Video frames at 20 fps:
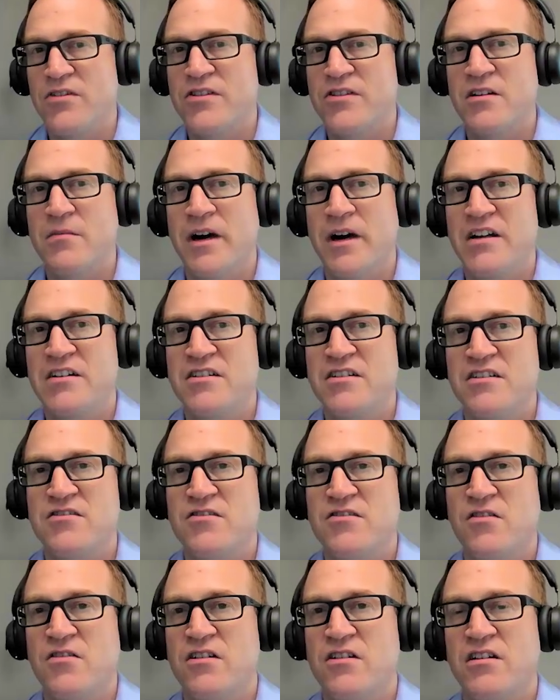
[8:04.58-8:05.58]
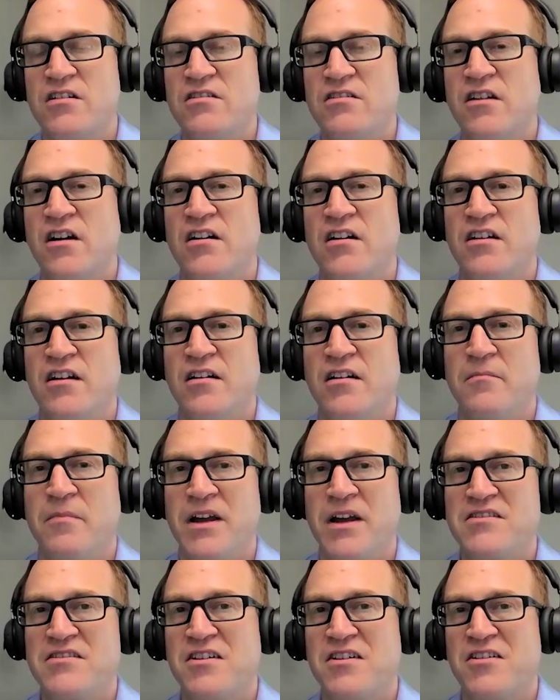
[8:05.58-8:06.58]
multi-dimension so you can
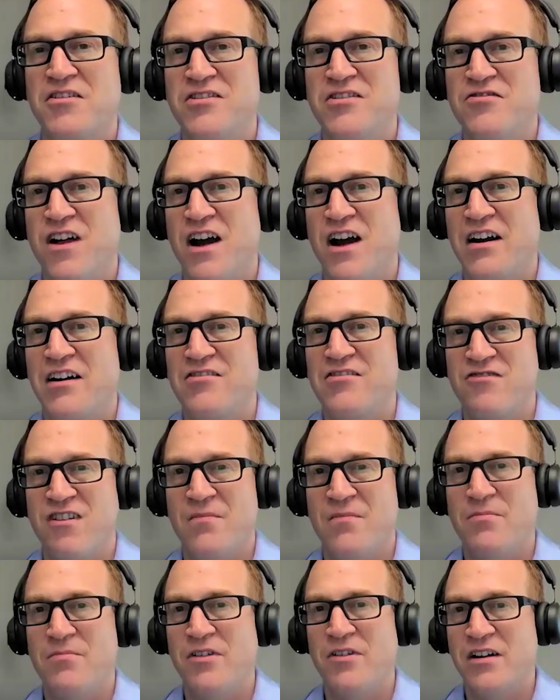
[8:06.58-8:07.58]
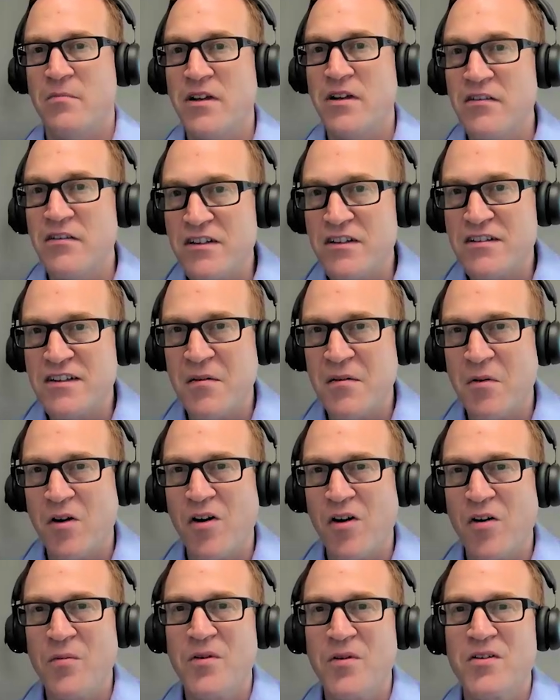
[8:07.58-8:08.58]
basically drag and drop like a pivot
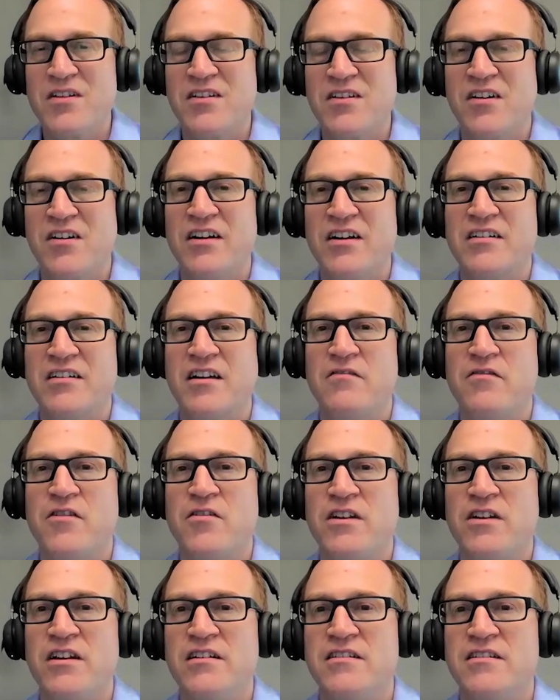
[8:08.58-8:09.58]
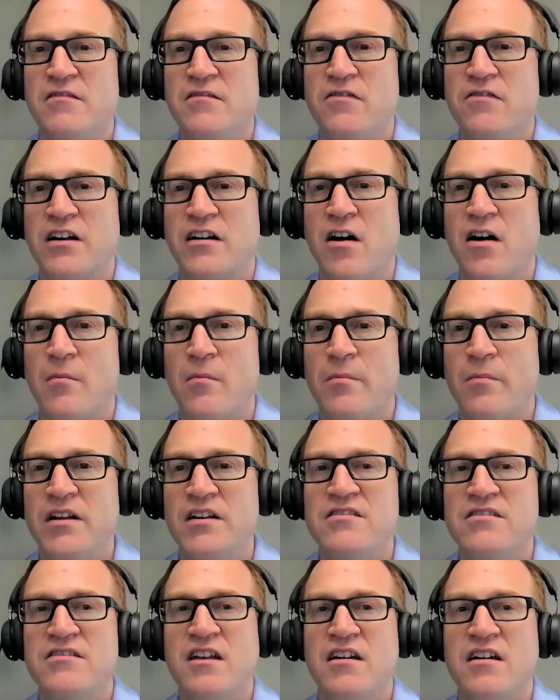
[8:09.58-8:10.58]
table, like if you need different
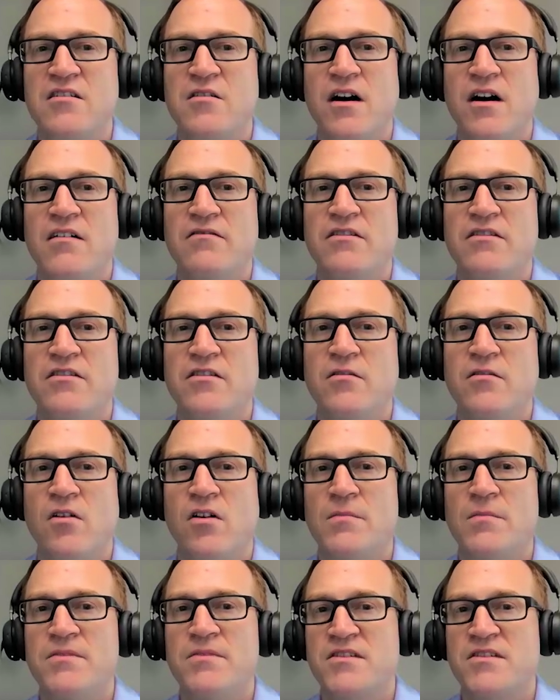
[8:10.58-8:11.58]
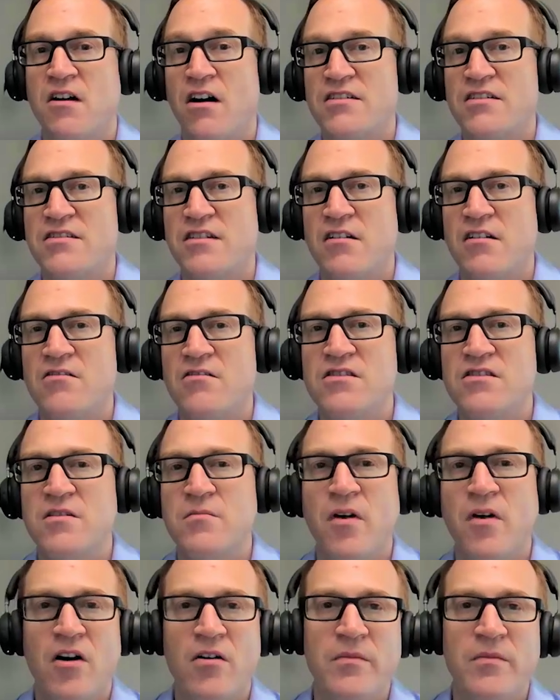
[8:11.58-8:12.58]
companies that you have in your roll-ups, cost centers,
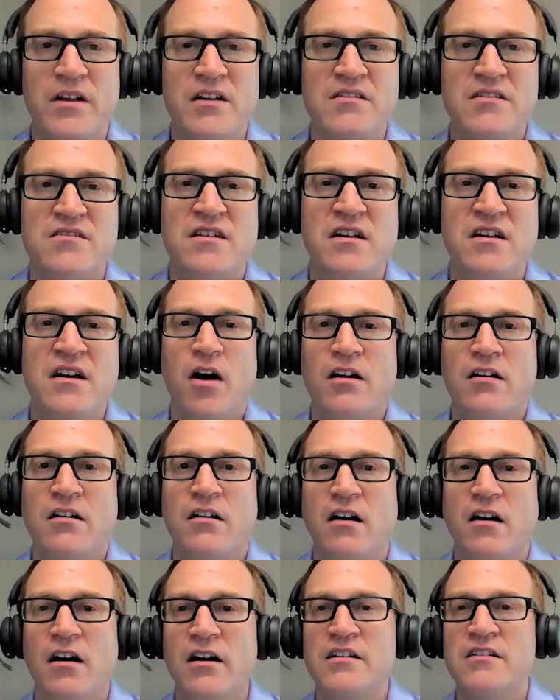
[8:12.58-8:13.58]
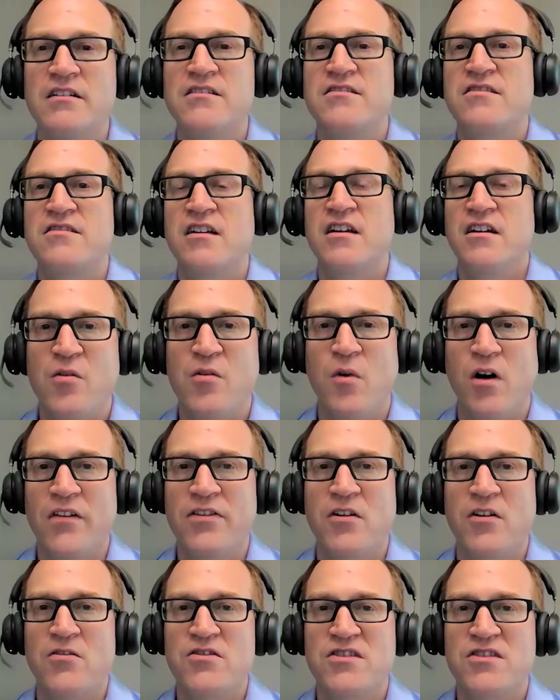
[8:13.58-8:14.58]
departments, product lines, you
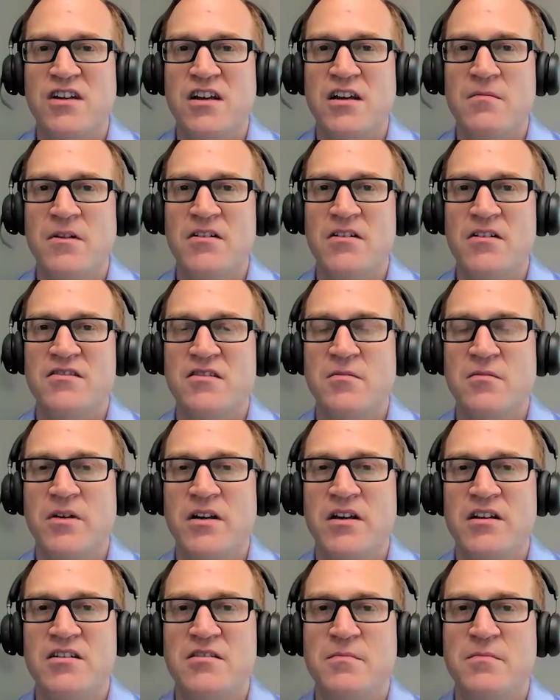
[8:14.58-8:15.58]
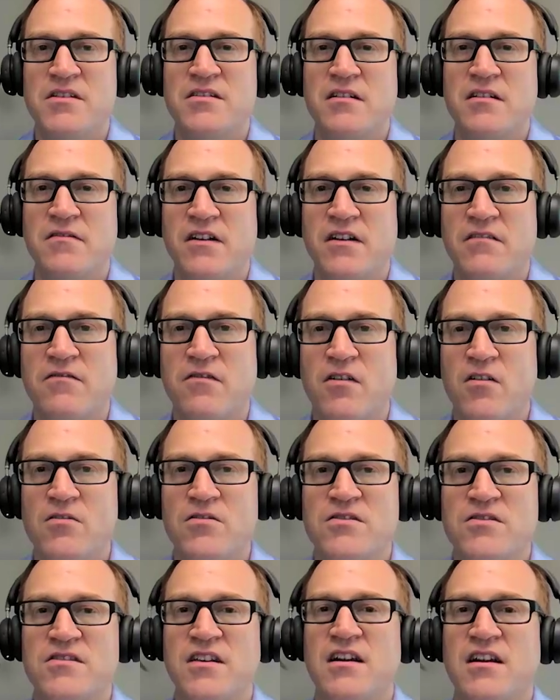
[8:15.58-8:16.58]
want those schemas to be specific for
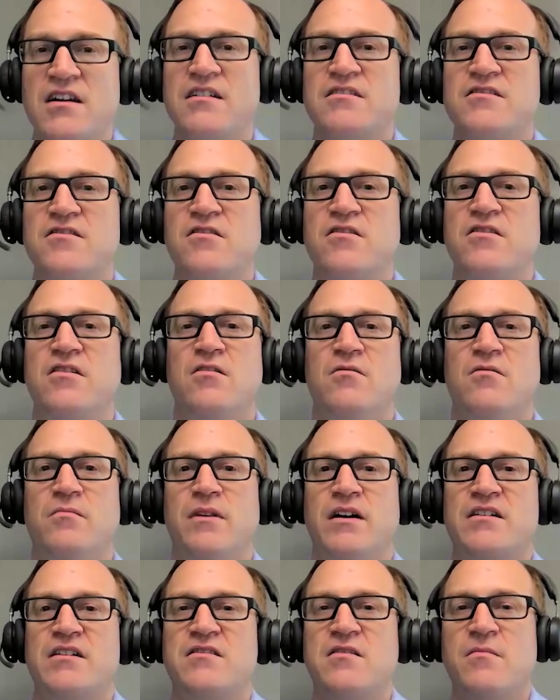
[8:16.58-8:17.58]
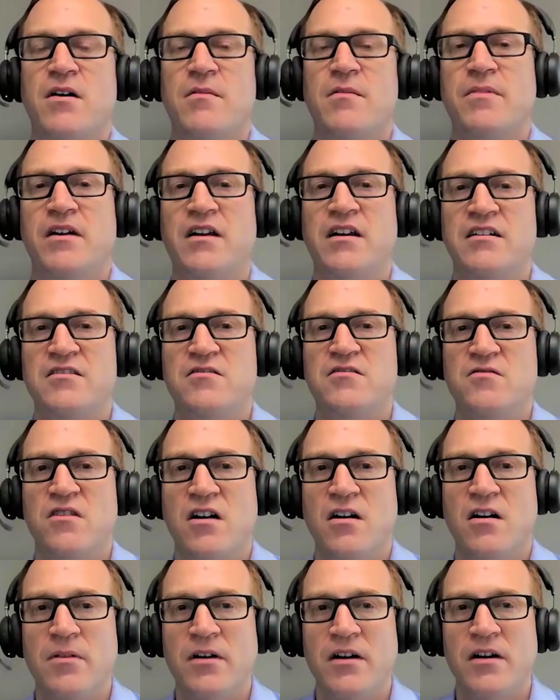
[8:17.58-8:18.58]
those things so you don't mix them up and get too
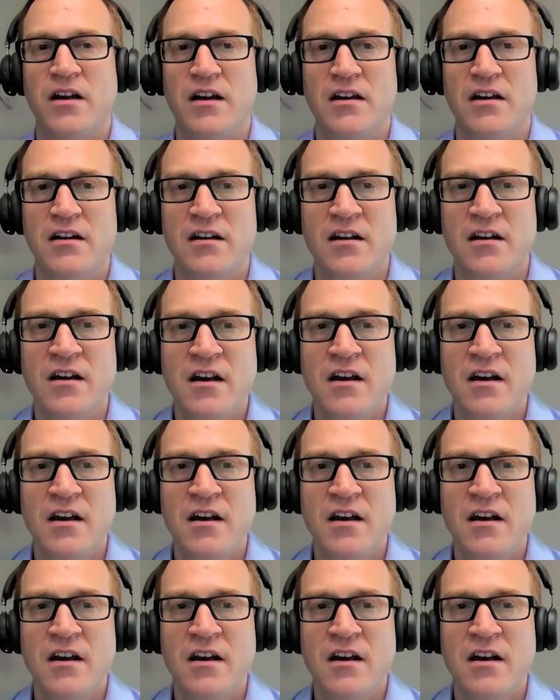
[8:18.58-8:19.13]
complicated.